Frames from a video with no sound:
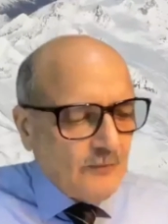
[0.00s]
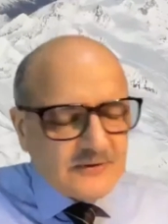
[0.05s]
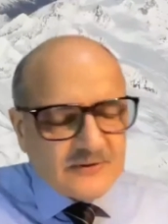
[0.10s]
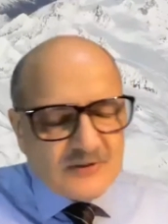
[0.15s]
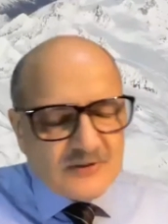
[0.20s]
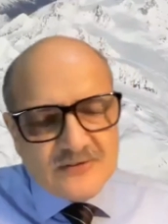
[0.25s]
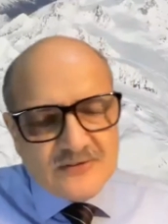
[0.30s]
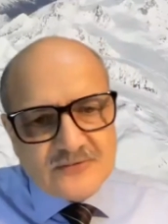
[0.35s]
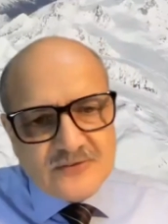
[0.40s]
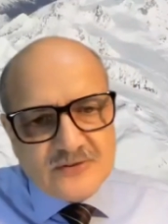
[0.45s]

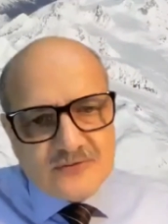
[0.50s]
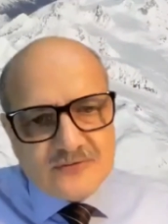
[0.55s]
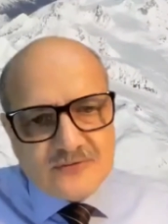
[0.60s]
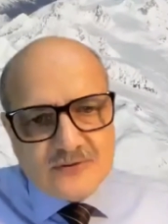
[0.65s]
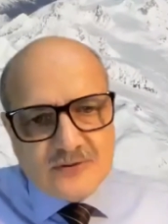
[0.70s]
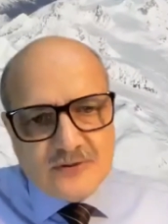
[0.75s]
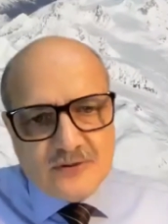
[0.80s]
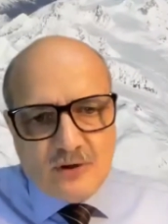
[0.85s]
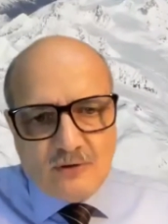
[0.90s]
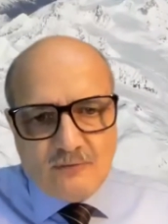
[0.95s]
which
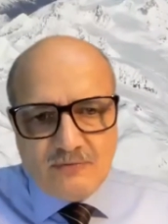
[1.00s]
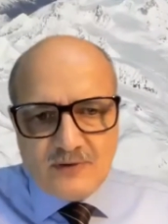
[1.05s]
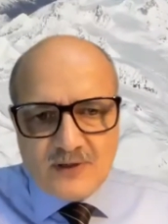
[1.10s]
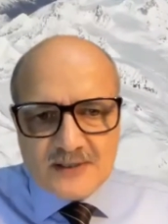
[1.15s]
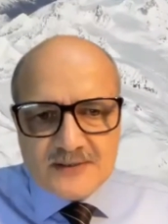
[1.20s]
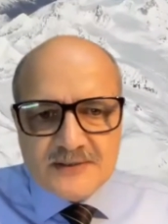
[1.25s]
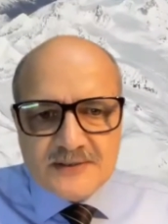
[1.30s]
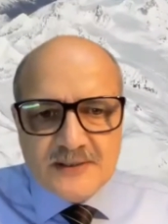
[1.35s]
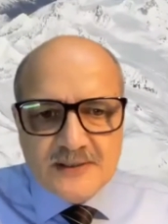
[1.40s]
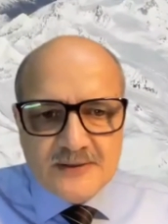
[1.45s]
consisted
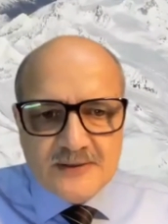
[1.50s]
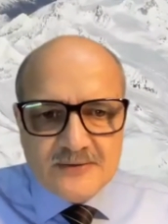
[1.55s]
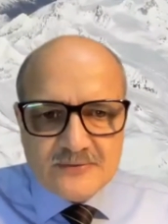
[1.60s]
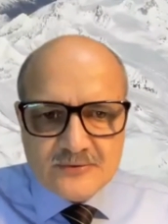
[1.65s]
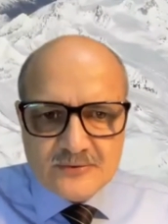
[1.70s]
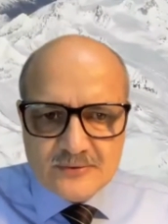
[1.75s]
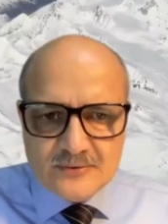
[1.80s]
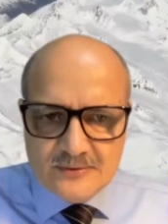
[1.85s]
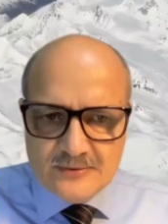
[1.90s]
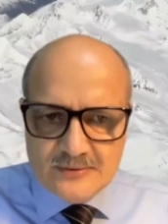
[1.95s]
of
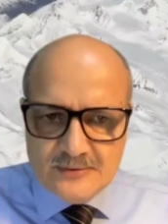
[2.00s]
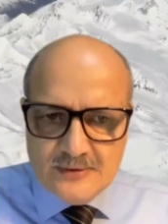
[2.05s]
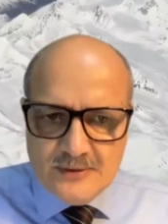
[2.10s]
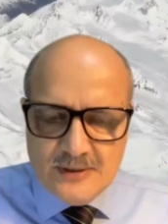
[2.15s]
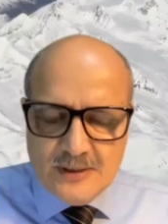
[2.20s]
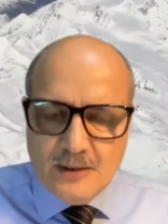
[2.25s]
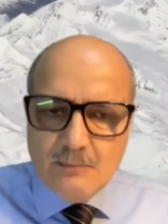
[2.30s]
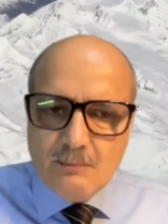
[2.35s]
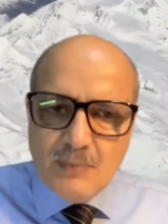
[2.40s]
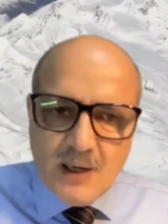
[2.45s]
Rathis,
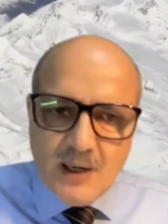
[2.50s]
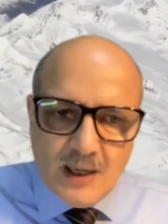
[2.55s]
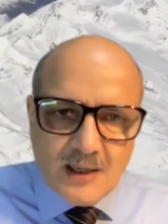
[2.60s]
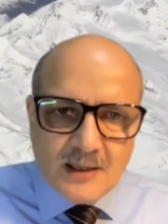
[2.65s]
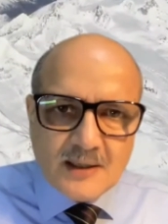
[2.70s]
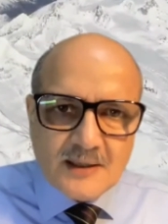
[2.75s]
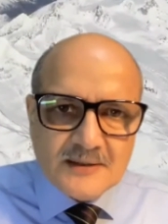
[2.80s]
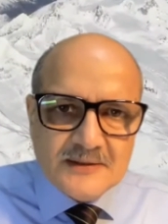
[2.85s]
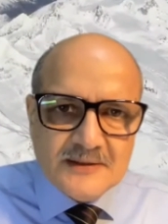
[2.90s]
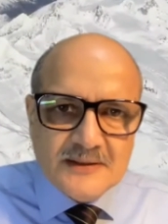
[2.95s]

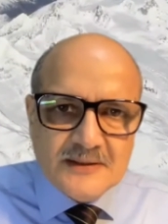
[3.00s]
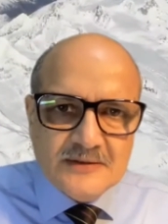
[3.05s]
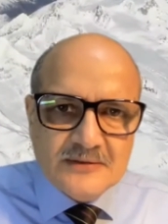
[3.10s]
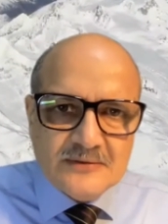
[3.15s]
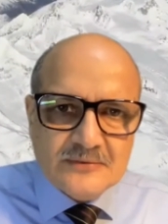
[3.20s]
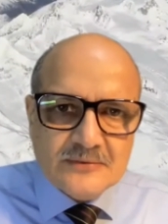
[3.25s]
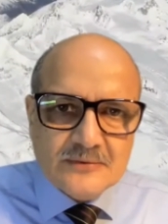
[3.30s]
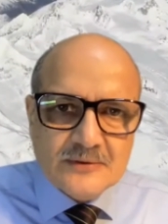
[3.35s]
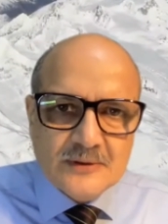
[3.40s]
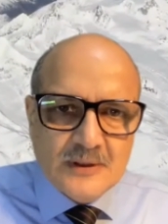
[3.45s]

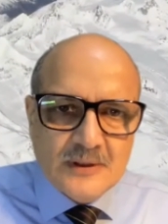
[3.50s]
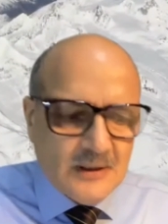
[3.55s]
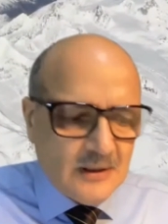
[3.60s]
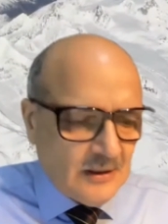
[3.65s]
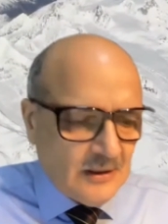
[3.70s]
Maharathis,